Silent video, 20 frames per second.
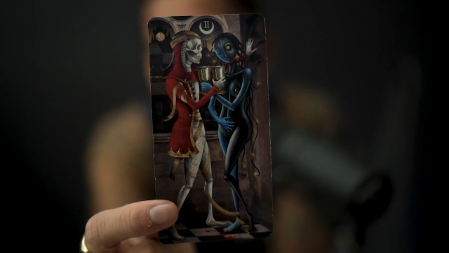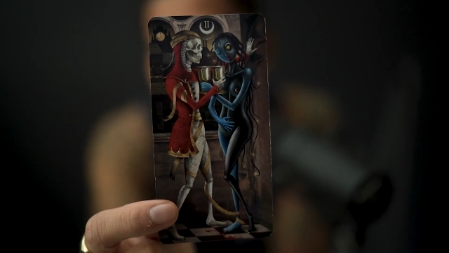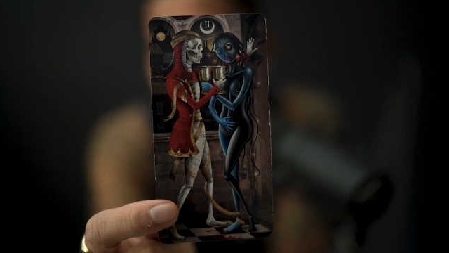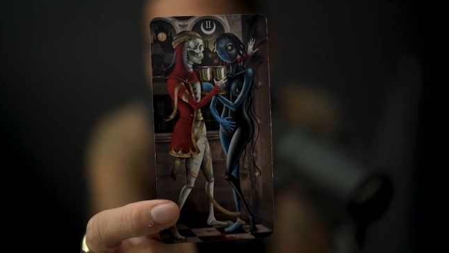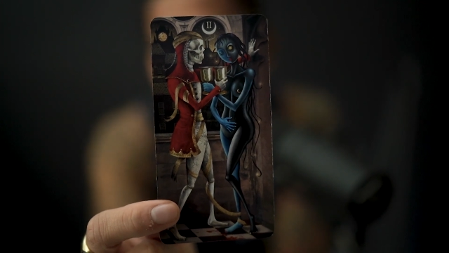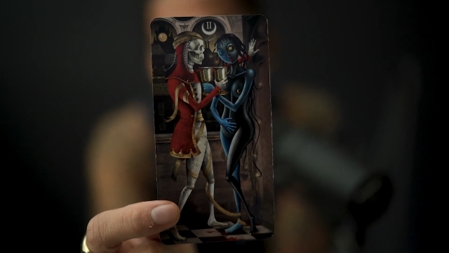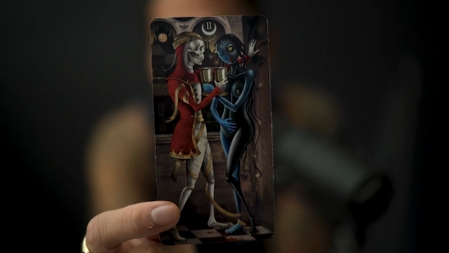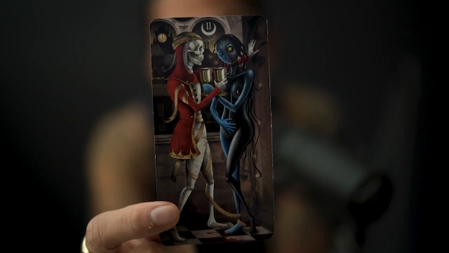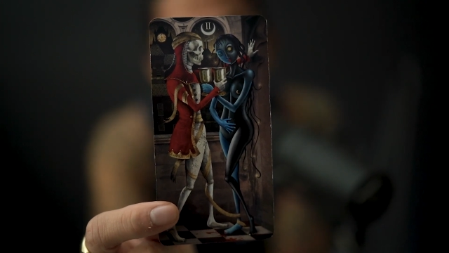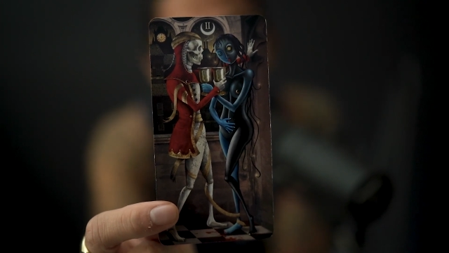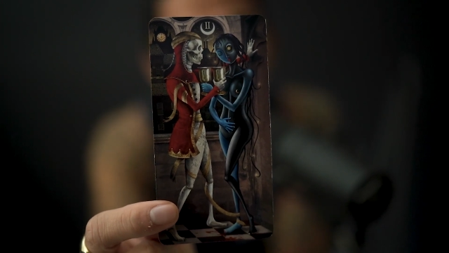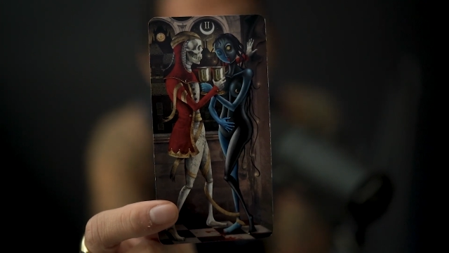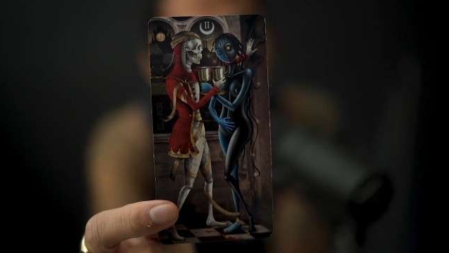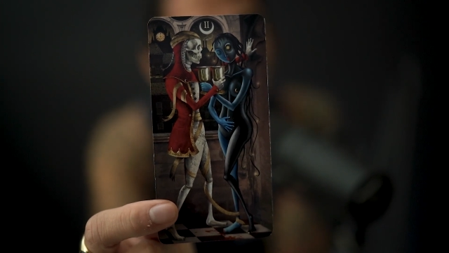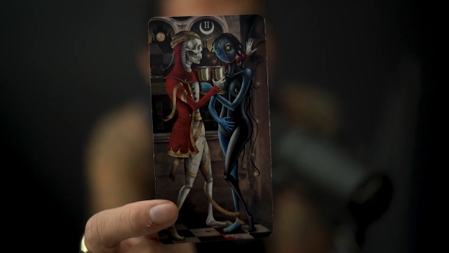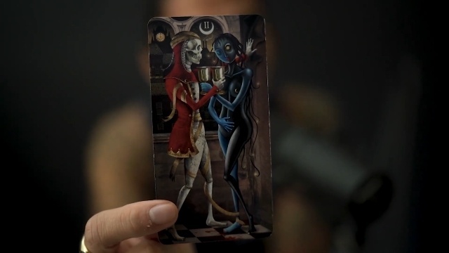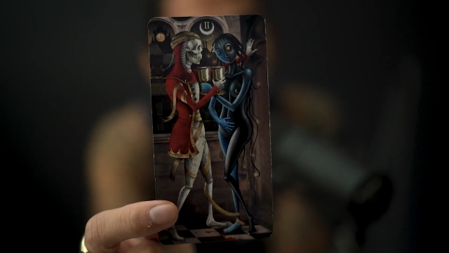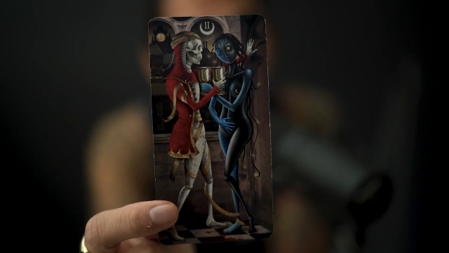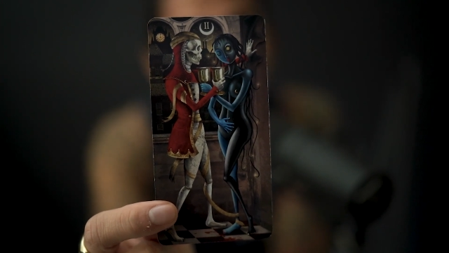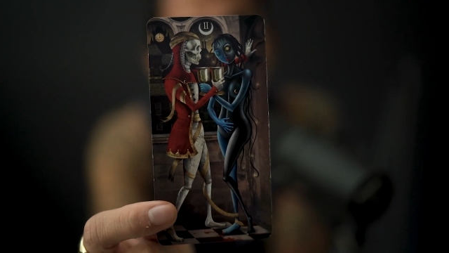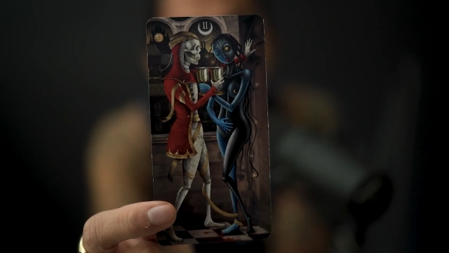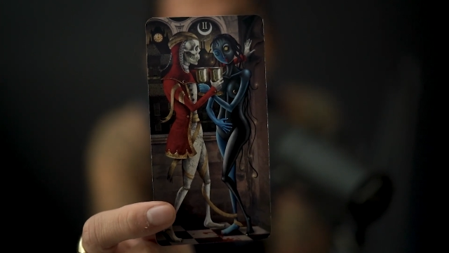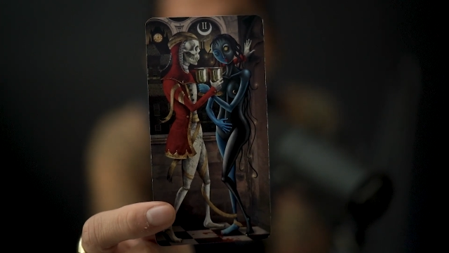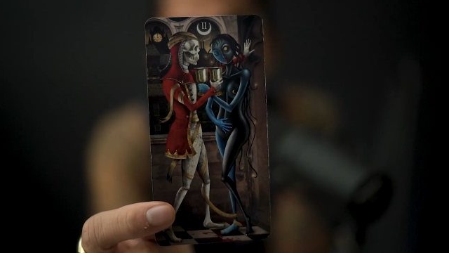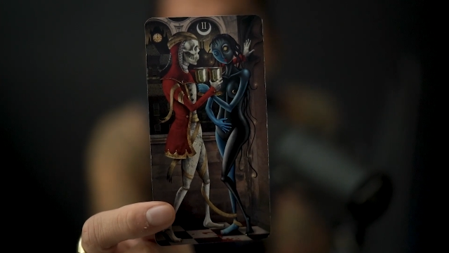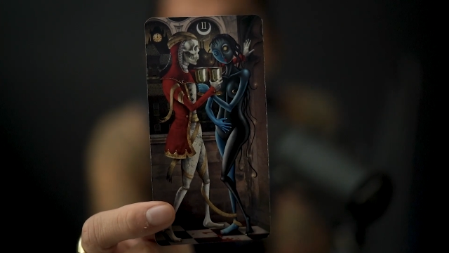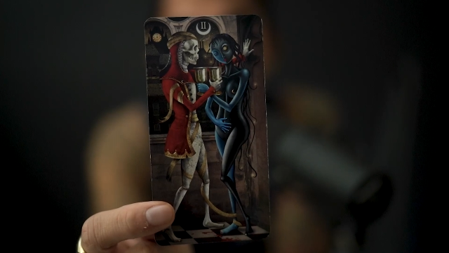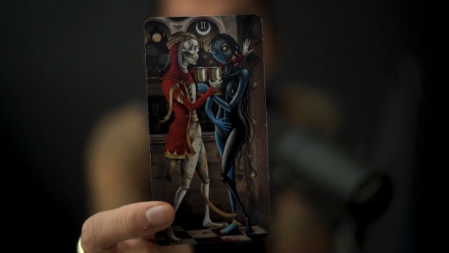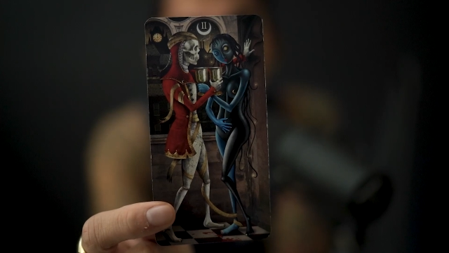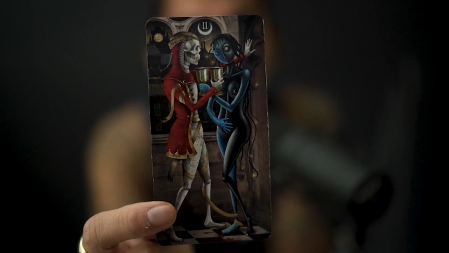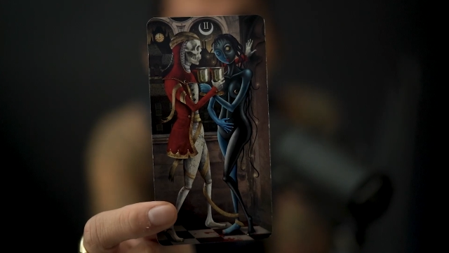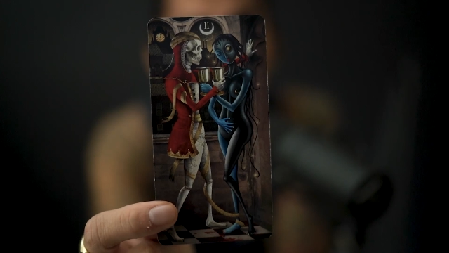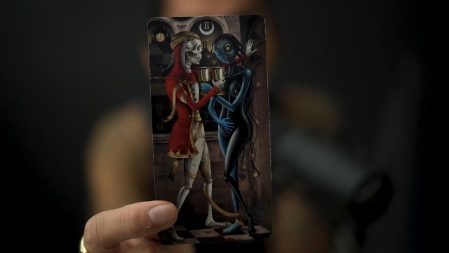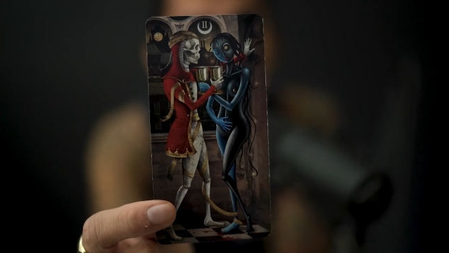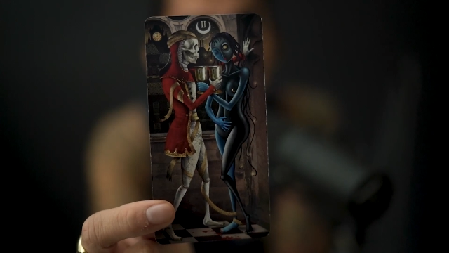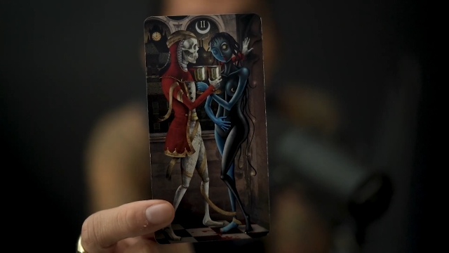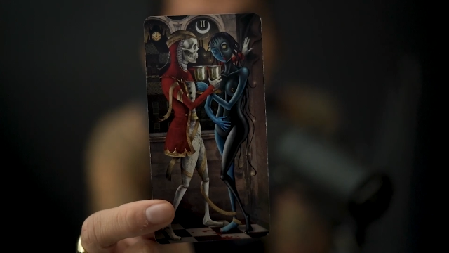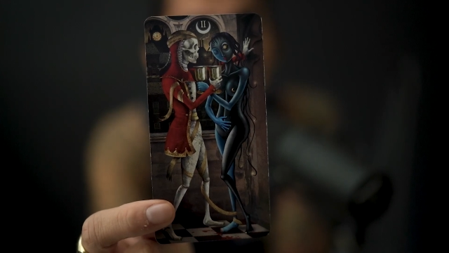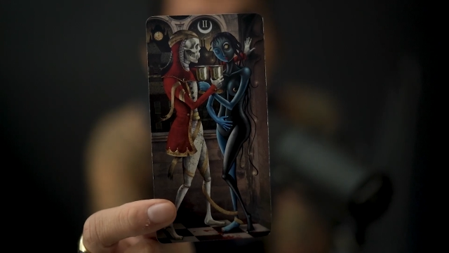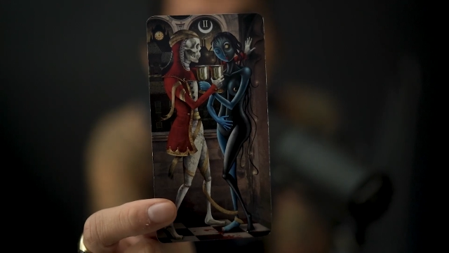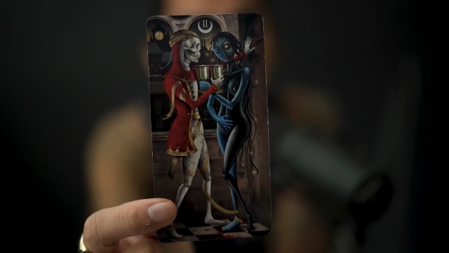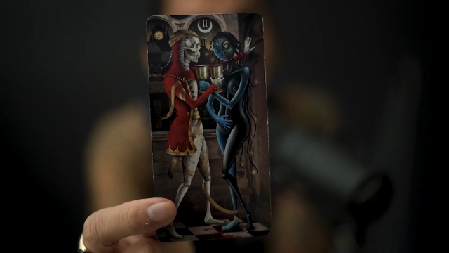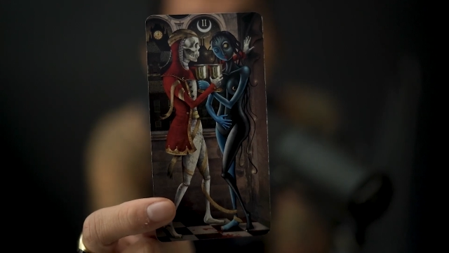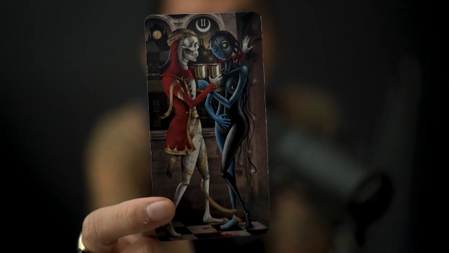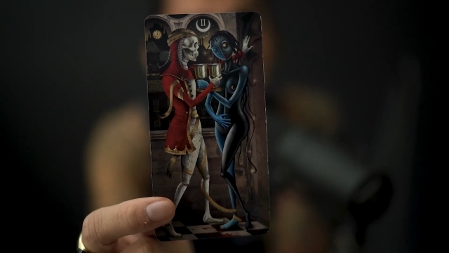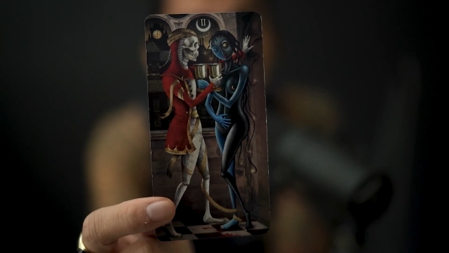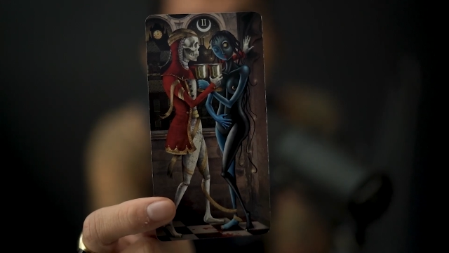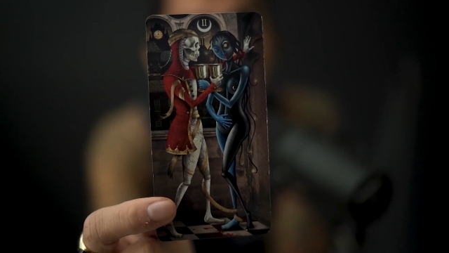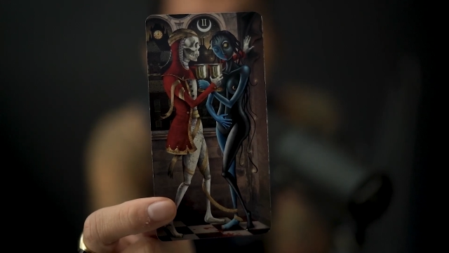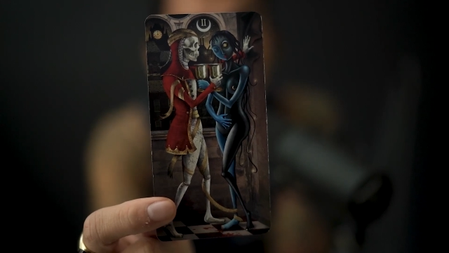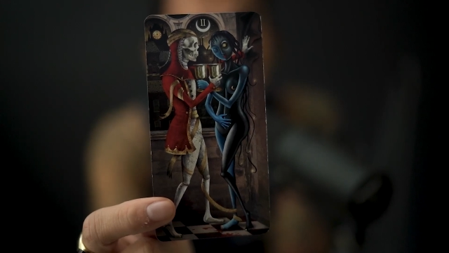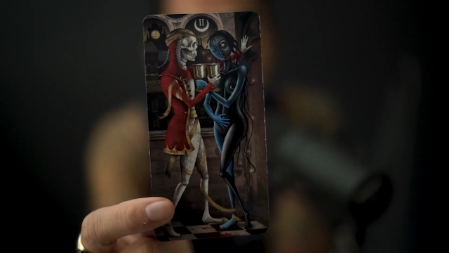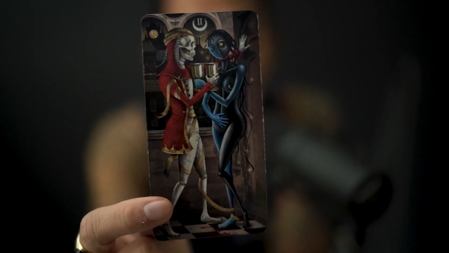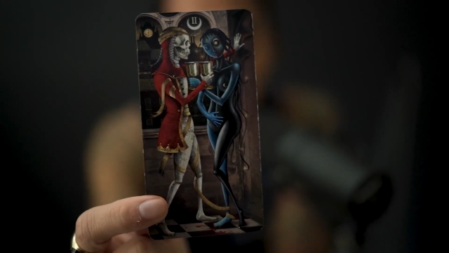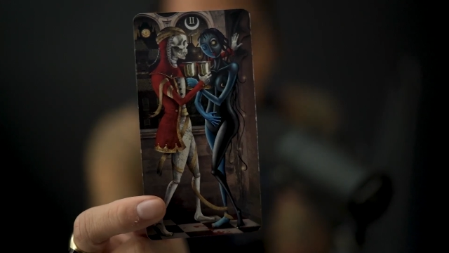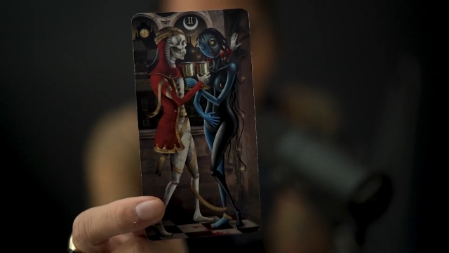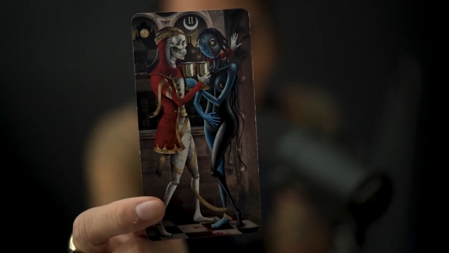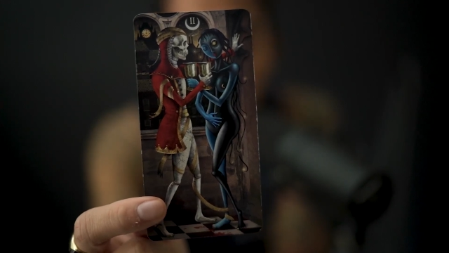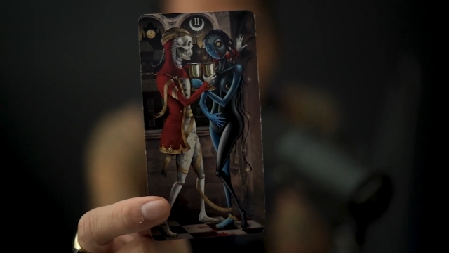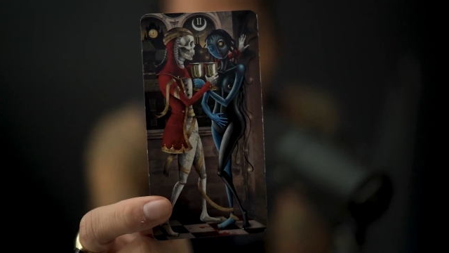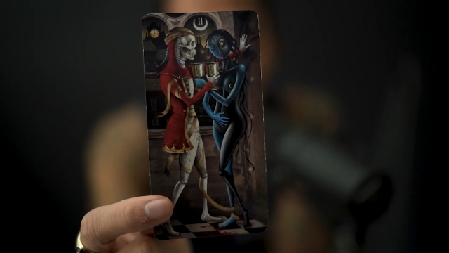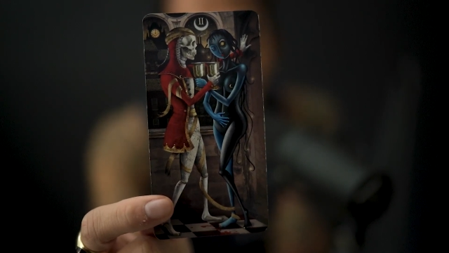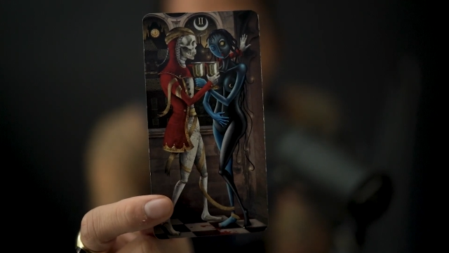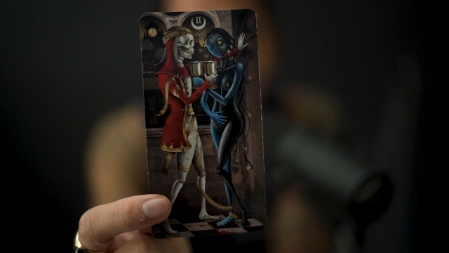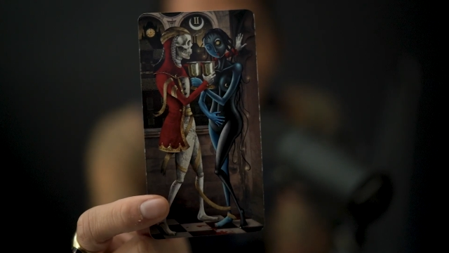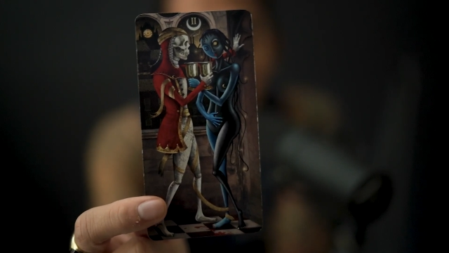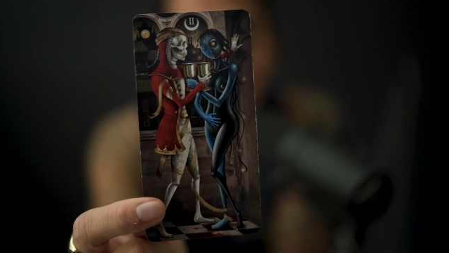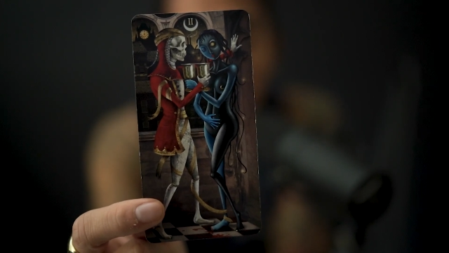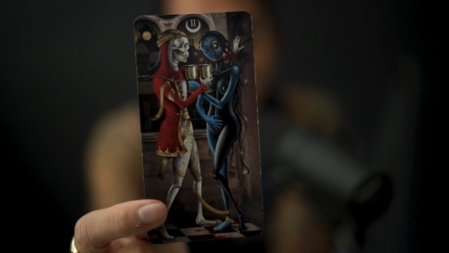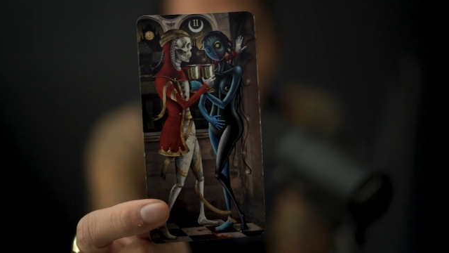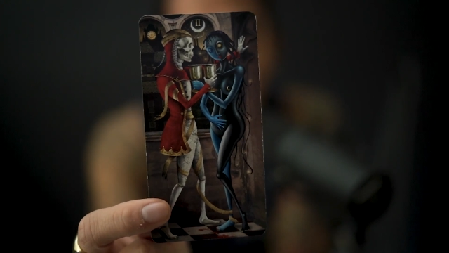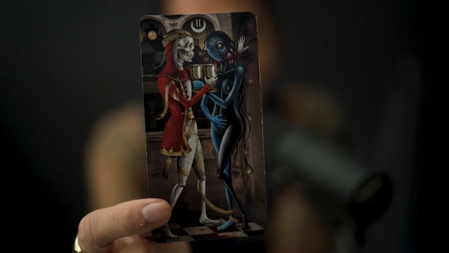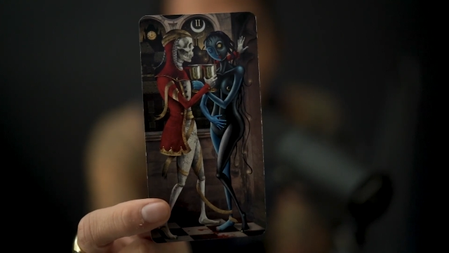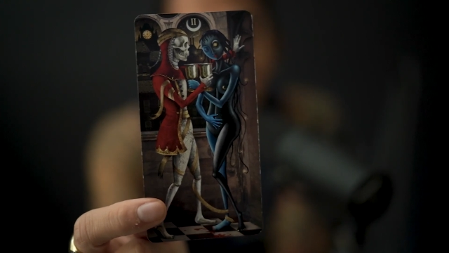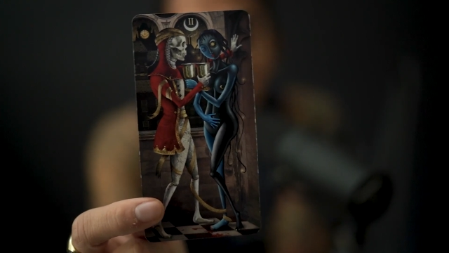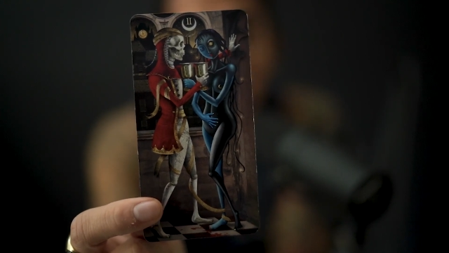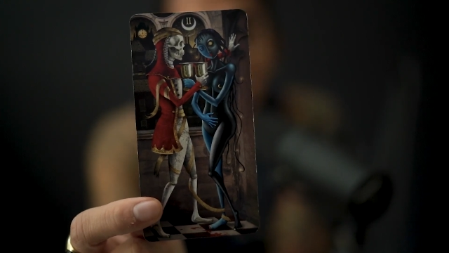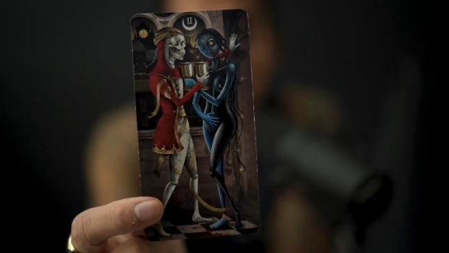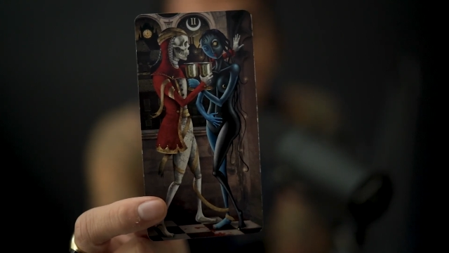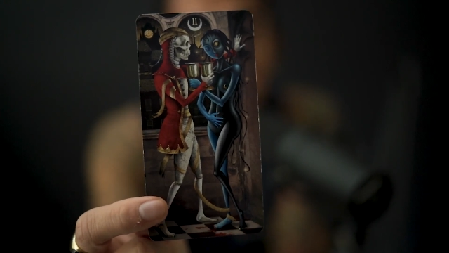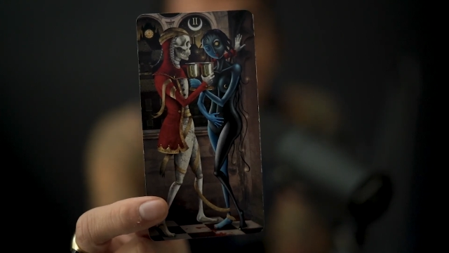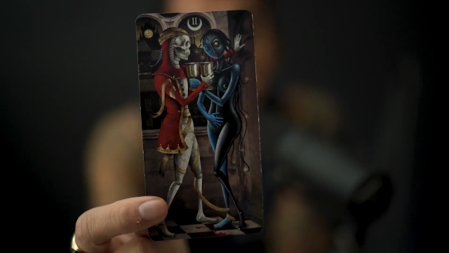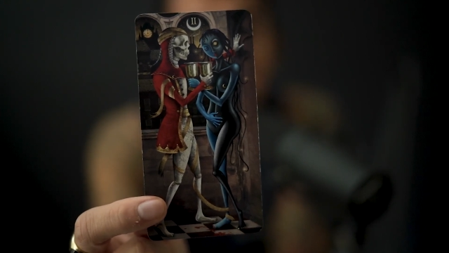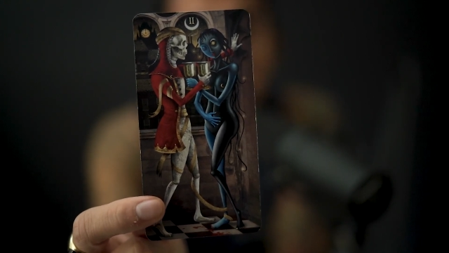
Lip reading: [unreadable: no face in view]